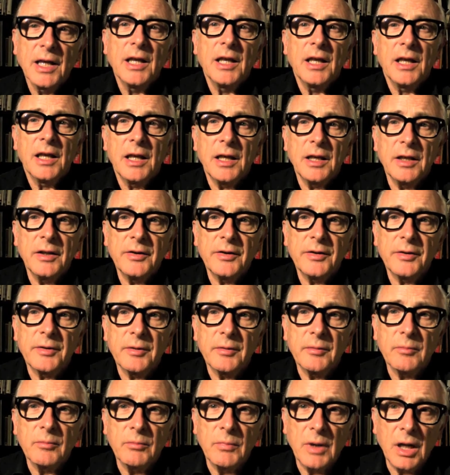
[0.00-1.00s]

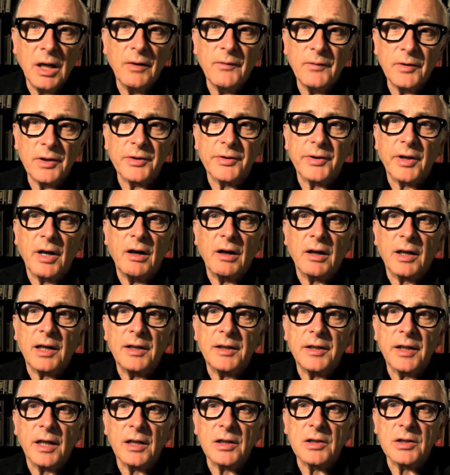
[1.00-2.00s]
his marvellous
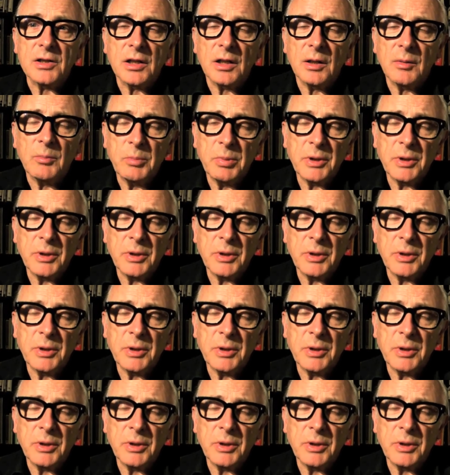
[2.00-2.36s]
architecture,